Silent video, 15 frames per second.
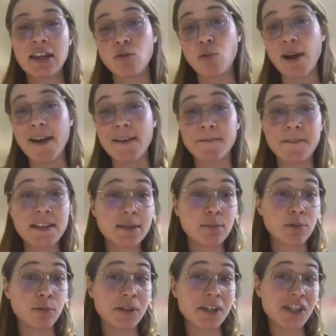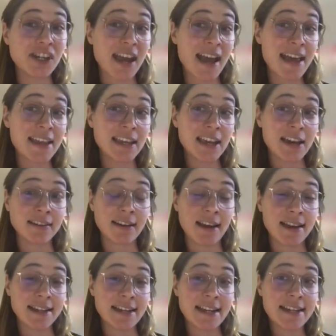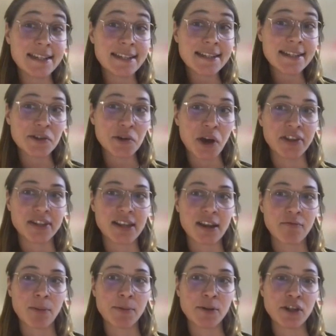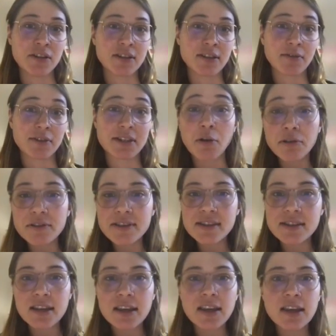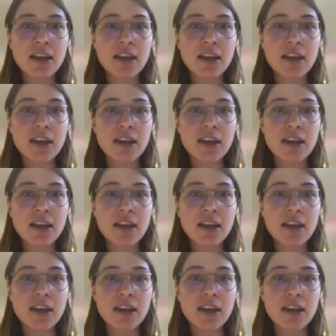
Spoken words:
Where feasible, we share the underlying data so others can reproduce our results.